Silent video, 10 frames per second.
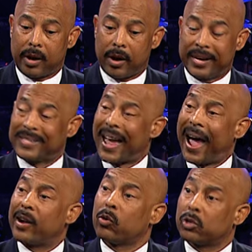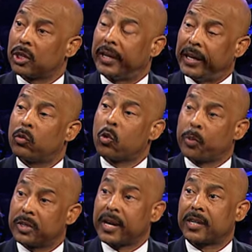they're entitled to
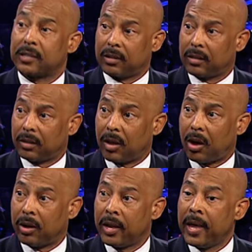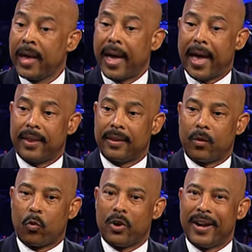equal protection under the law. And
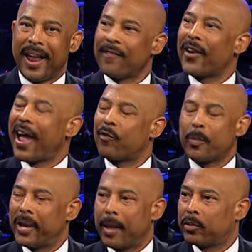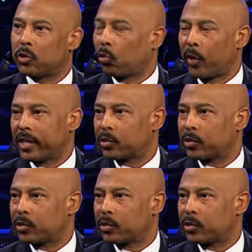never have we been able to